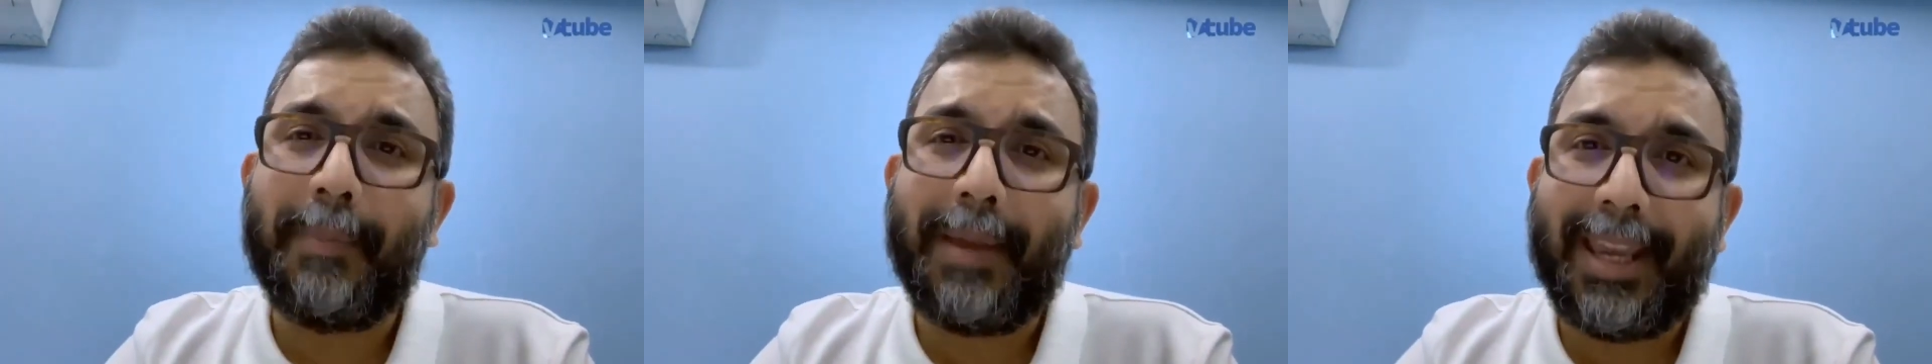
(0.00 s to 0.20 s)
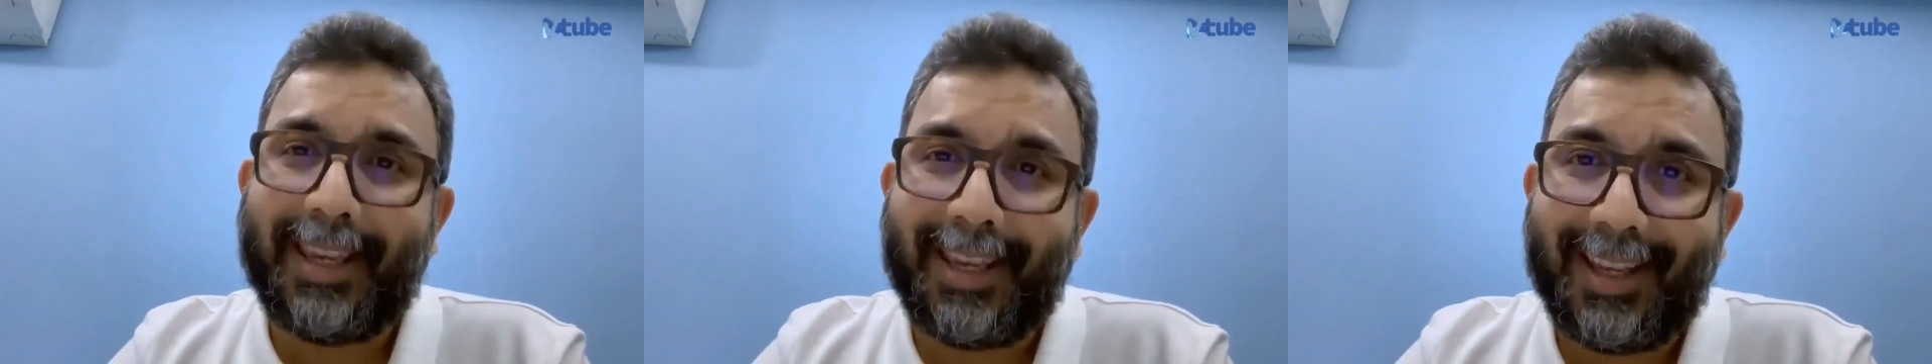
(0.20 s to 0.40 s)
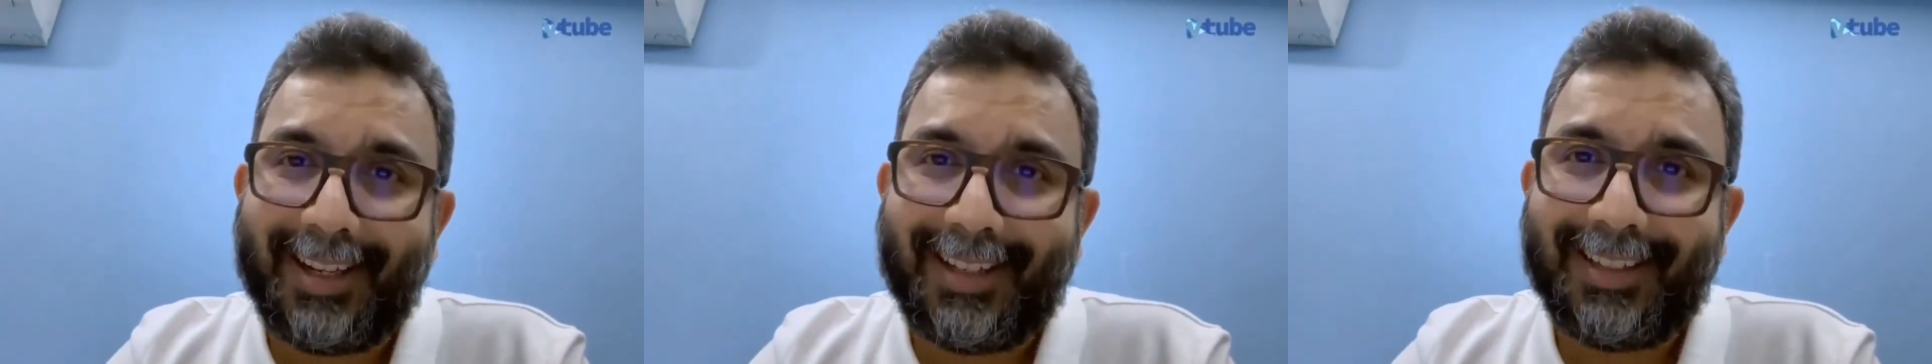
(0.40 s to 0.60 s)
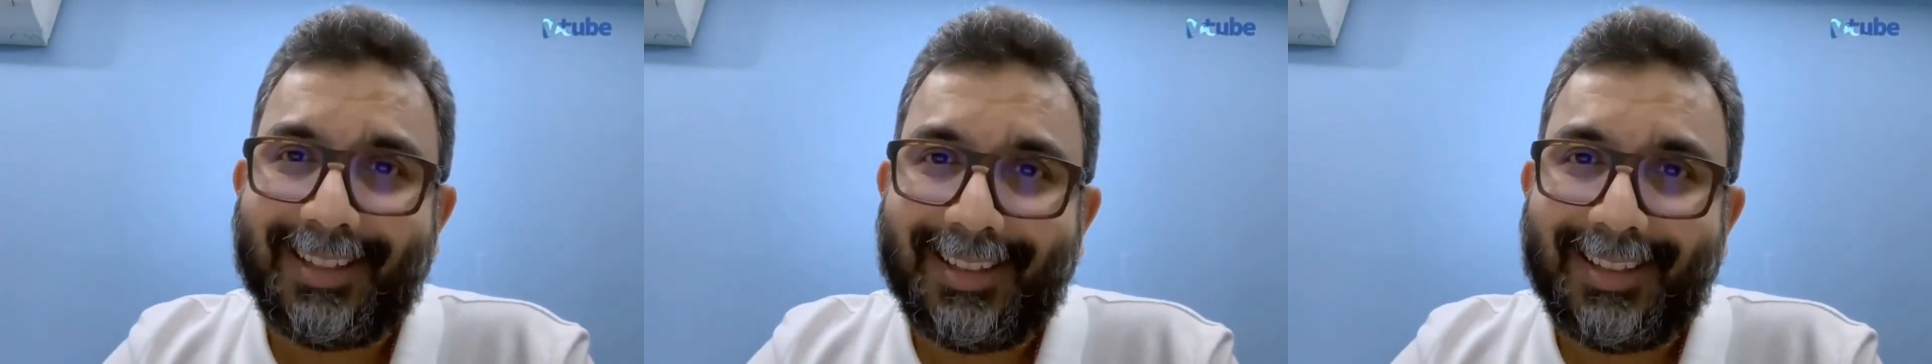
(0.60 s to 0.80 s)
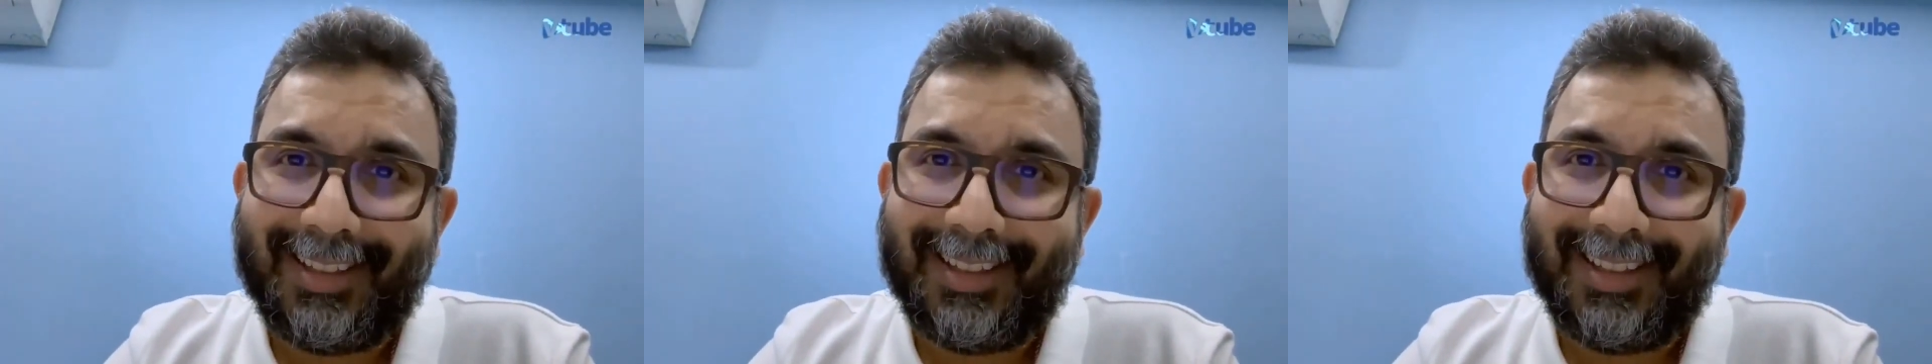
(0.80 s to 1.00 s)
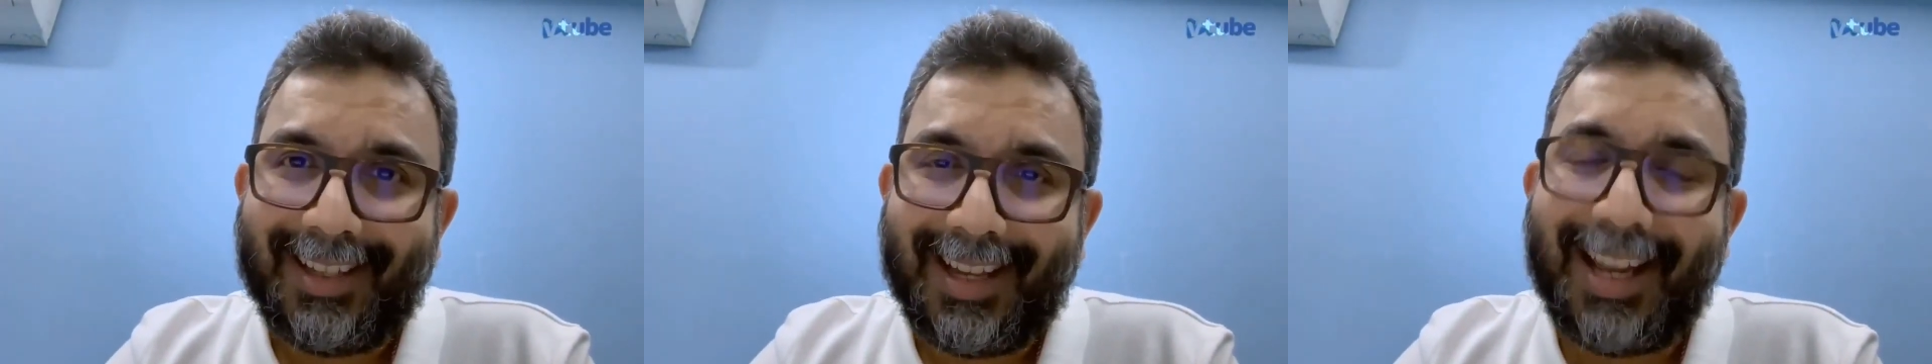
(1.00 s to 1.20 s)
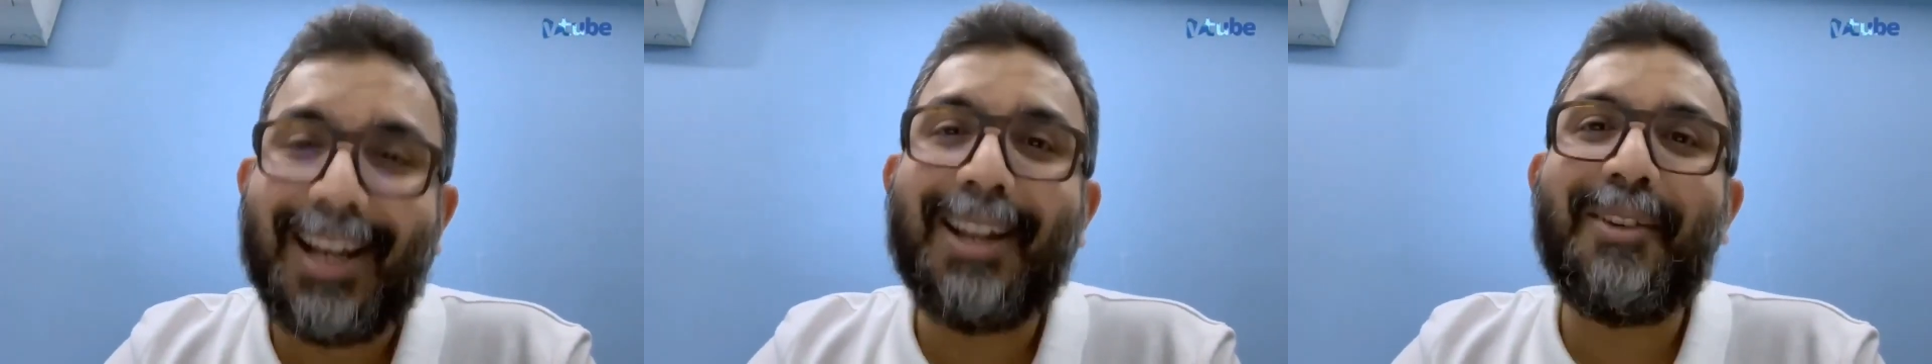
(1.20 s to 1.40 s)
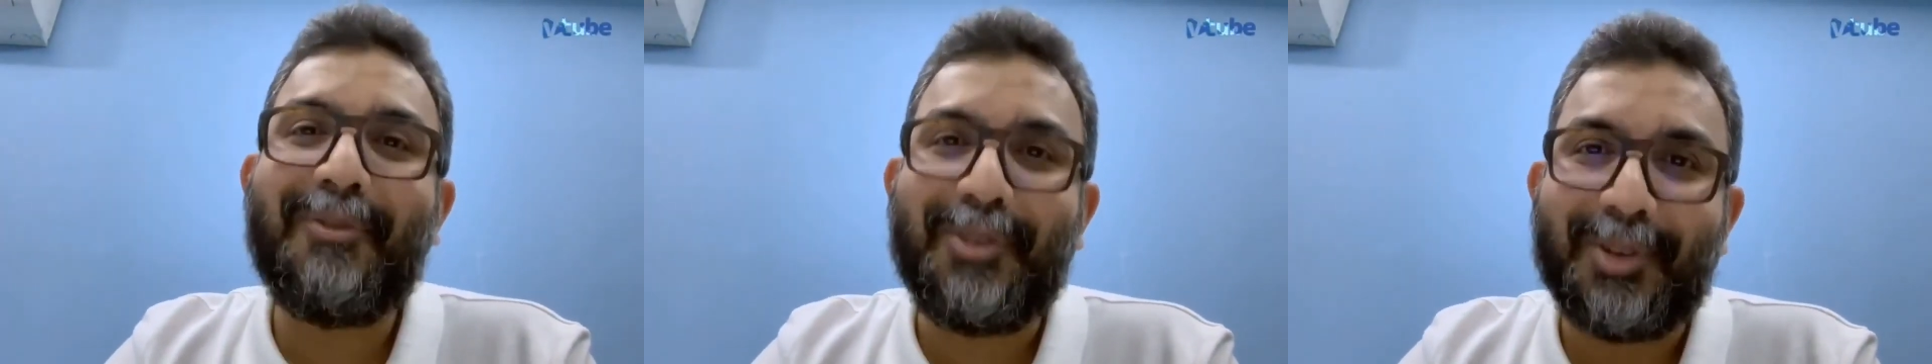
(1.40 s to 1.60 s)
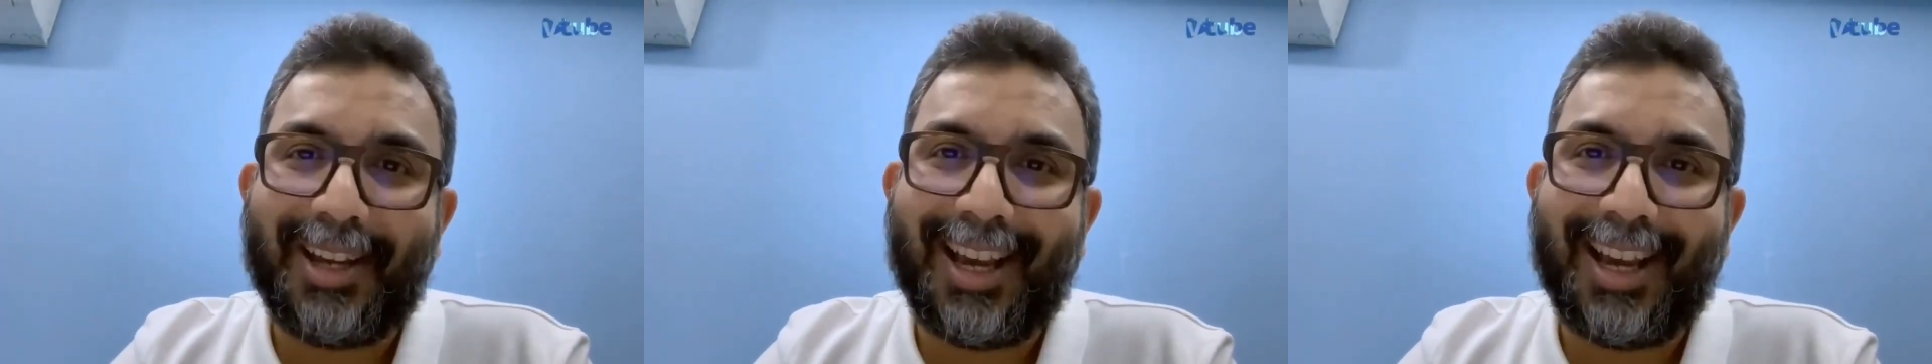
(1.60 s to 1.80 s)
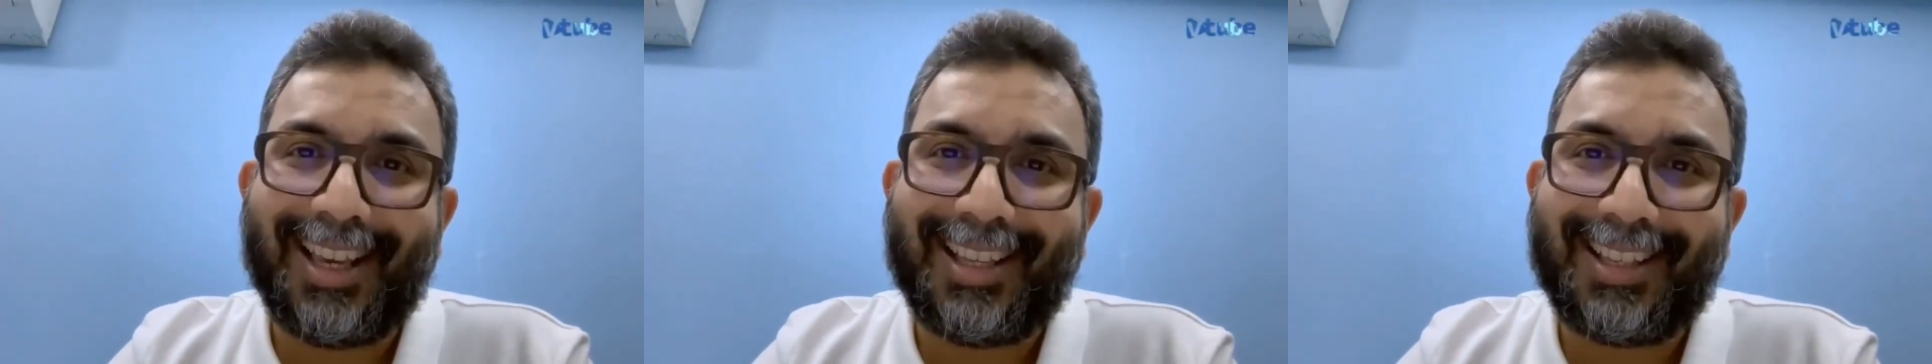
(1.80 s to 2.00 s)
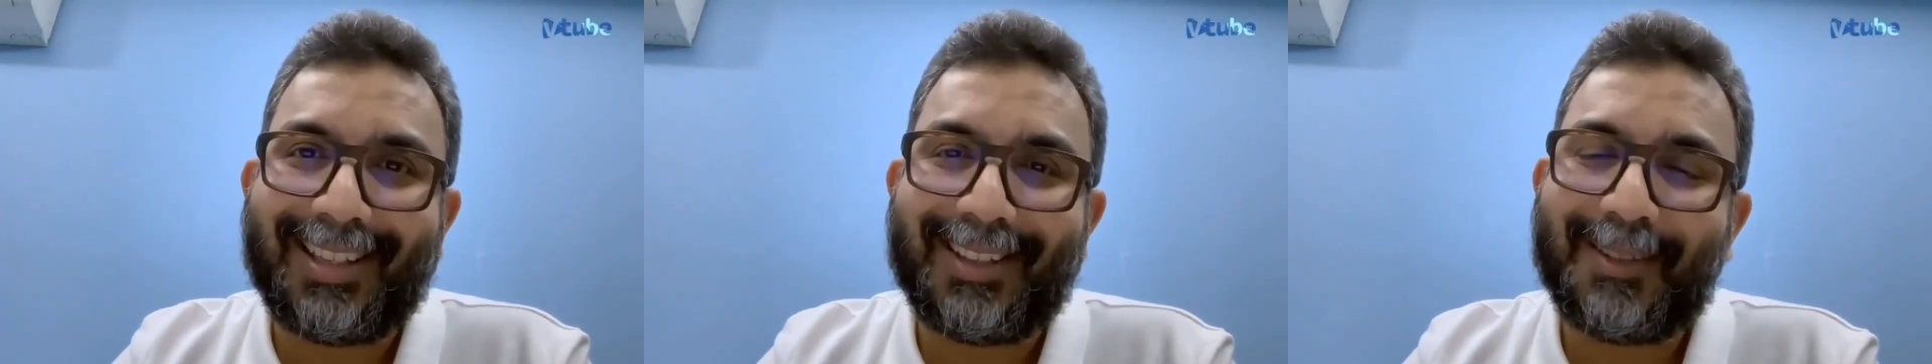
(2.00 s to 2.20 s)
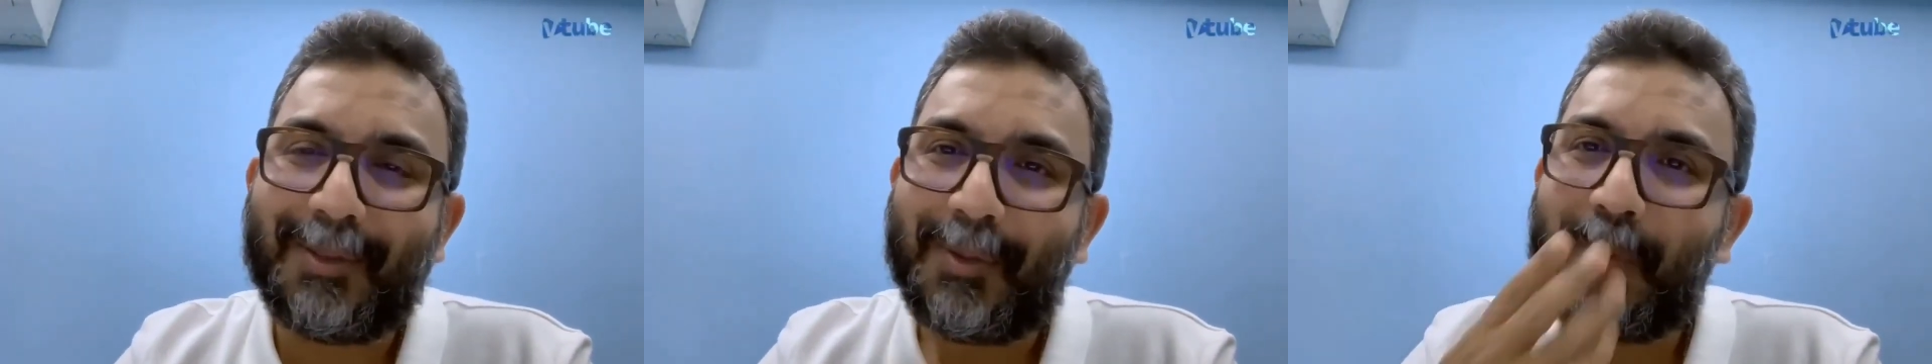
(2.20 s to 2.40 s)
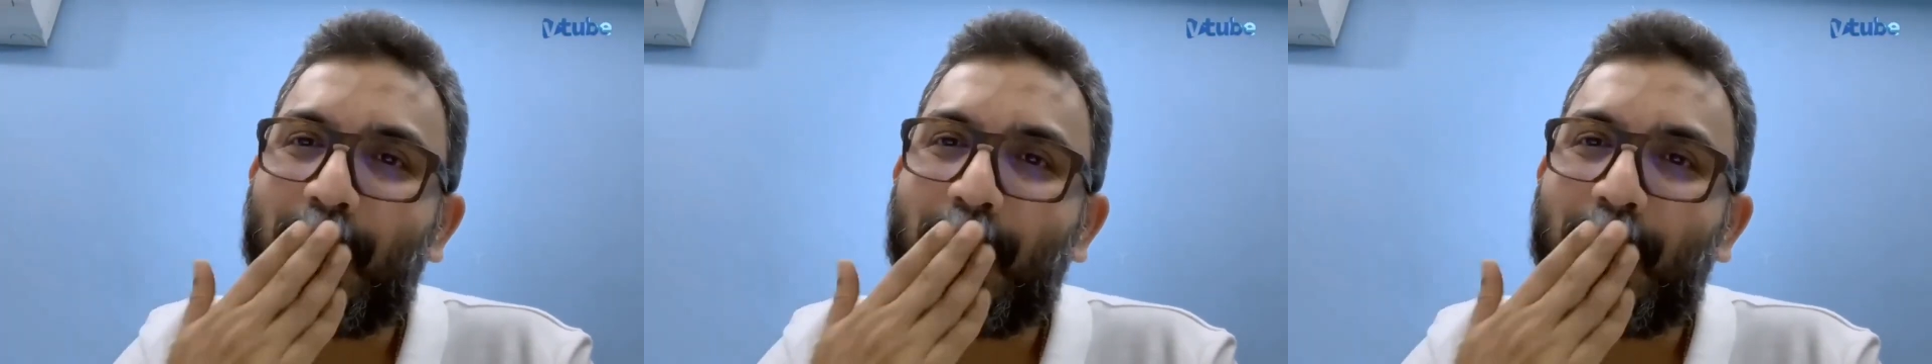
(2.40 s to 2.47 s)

make it. I love you guys.